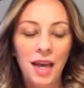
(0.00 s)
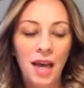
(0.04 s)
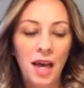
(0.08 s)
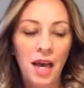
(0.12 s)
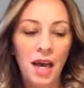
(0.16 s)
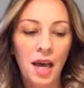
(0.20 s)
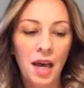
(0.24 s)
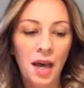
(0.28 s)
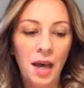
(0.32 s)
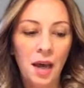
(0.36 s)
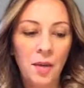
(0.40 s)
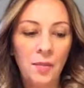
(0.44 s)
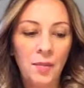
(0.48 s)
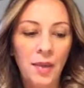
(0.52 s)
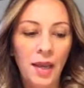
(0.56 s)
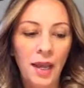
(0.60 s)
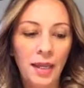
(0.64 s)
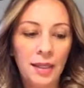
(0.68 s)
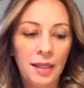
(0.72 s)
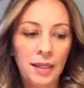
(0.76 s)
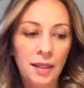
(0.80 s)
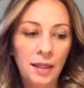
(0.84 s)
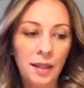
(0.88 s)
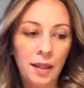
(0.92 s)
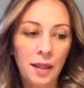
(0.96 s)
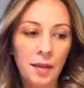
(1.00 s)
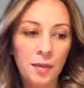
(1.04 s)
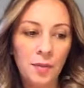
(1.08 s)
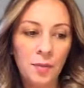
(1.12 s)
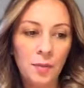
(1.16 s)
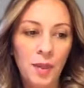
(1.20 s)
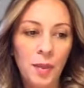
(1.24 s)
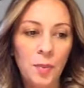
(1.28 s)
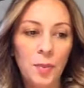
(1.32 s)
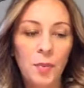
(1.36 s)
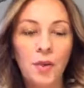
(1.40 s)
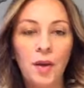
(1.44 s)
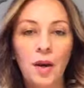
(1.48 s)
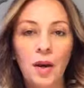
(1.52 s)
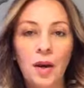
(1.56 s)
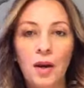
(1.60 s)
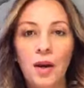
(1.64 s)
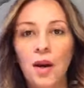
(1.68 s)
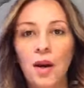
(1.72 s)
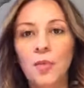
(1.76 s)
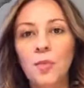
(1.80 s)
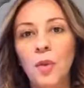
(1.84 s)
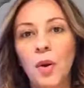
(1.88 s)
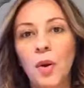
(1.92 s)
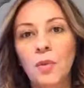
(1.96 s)
and people
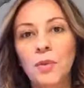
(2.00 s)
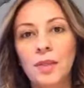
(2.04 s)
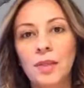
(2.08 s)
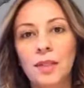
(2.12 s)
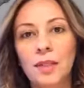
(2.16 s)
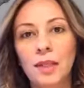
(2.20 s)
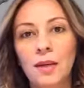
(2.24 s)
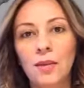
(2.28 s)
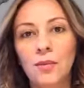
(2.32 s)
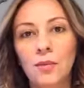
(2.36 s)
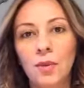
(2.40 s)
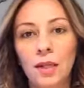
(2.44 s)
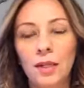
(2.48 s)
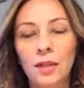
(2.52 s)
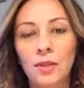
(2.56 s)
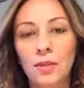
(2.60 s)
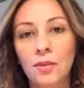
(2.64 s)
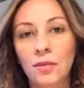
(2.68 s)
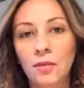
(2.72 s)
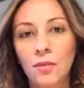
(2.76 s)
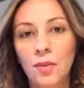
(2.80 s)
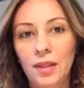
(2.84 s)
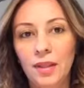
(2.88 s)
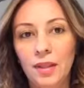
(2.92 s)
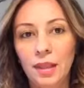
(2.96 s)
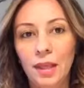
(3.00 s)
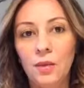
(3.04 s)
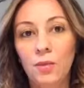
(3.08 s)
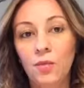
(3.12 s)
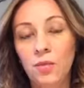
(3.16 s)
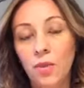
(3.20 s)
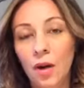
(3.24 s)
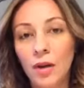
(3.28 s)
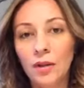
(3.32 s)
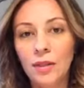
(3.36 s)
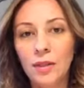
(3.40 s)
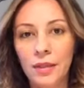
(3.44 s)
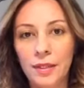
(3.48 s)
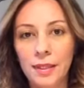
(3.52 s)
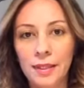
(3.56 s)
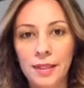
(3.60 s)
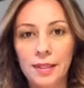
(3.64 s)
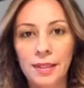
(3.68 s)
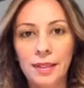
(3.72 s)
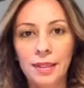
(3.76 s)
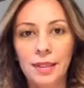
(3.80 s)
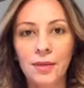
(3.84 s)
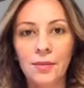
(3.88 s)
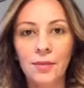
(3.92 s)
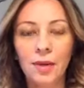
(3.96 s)
are posting what they want you to
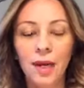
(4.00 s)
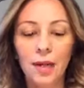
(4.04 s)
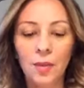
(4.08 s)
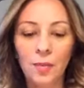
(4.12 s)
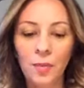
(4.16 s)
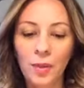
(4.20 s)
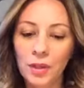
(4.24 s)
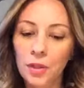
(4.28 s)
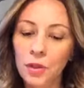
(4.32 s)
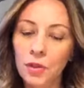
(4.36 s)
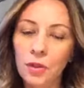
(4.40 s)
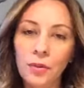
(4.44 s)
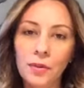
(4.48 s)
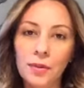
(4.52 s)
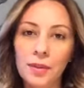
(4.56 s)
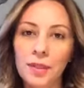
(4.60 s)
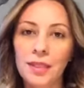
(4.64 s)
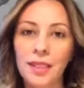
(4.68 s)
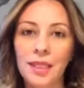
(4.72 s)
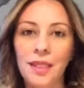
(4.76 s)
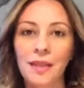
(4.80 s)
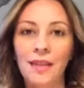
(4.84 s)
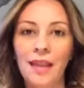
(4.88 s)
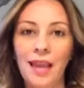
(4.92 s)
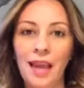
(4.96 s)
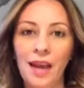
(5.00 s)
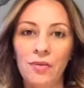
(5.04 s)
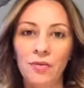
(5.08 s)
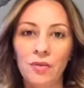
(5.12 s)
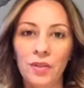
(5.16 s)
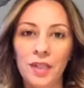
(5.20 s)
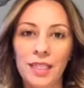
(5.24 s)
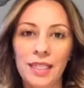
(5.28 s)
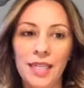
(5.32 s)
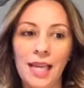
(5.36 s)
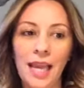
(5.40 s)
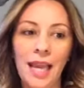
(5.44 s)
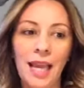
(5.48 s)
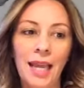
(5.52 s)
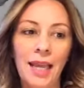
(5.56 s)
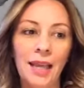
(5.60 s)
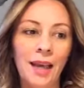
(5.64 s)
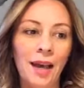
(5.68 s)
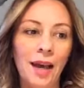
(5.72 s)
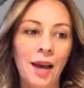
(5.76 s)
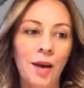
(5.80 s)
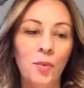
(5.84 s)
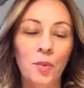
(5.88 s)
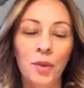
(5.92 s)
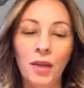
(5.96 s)
see, right? But you don't see the
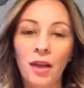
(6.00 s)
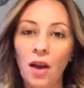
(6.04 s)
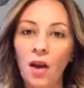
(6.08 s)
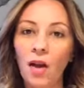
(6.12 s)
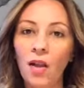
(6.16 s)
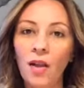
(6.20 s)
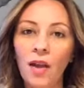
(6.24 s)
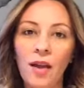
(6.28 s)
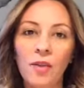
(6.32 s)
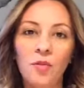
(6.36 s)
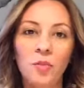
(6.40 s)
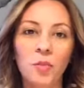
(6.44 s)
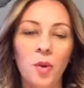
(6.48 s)
everyday. We all have